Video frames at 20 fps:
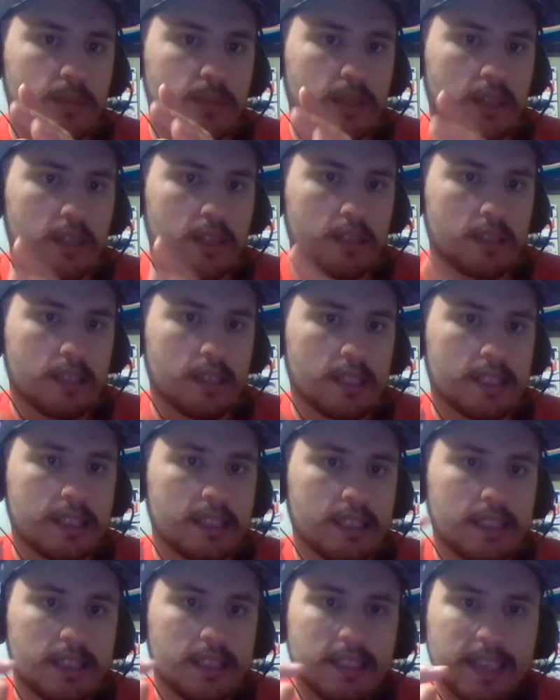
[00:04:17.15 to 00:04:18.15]
because
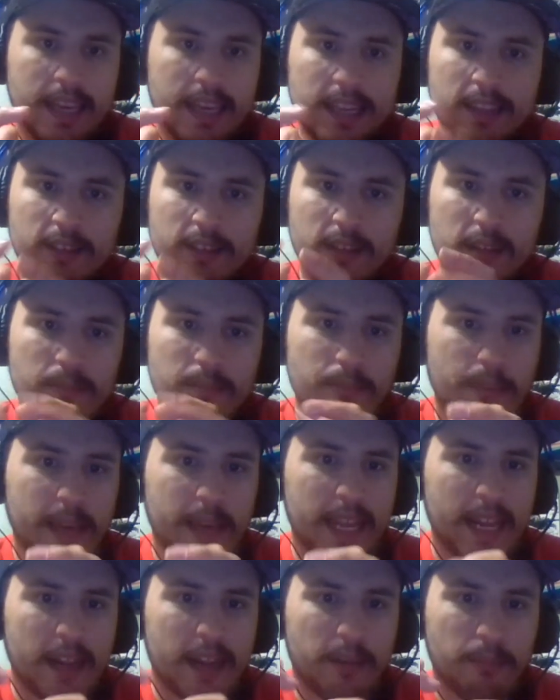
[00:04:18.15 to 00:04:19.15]
it's technically
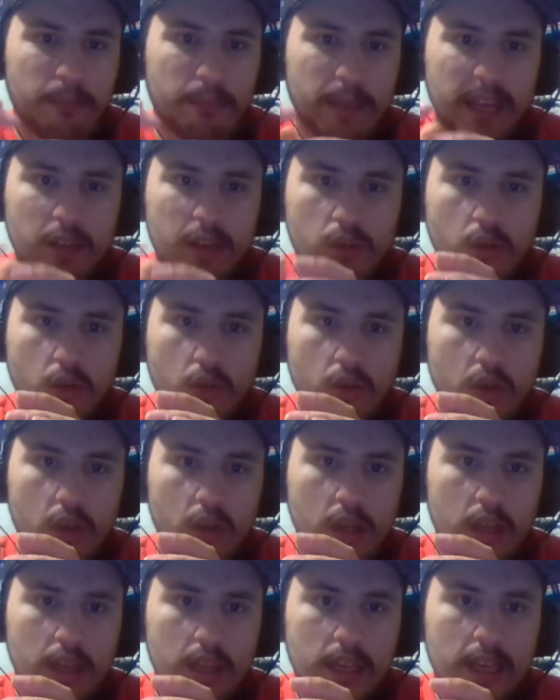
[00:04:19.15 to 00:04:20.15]
made out of metal
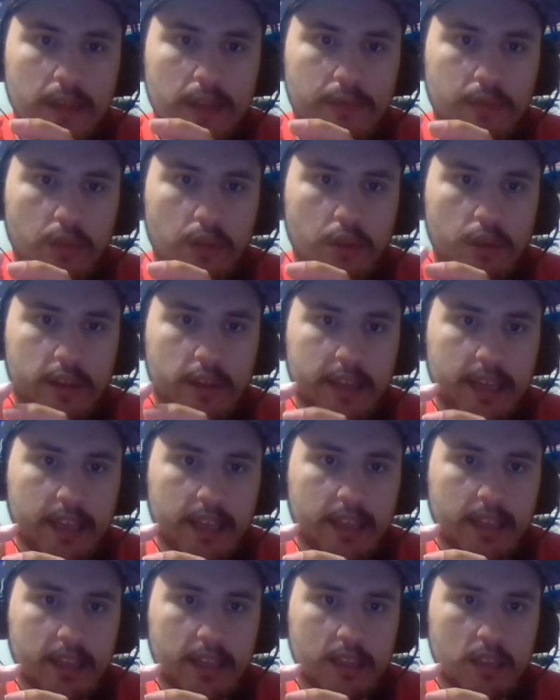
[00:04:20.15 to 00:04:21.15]
if you look
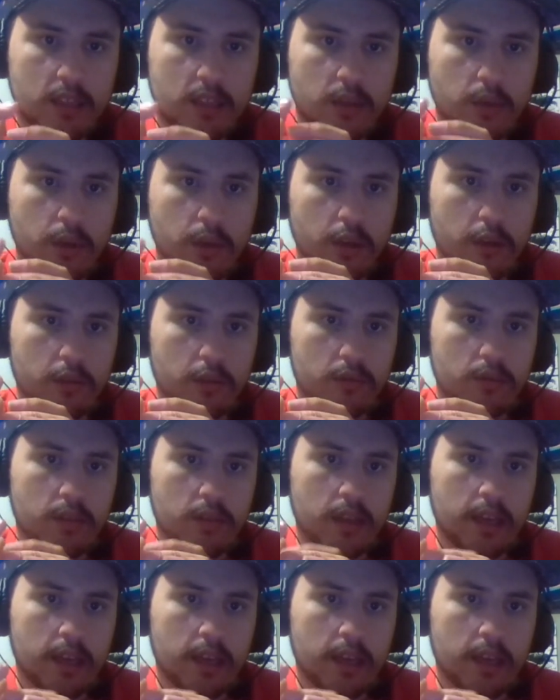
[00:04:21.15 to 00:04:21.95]
at the interior,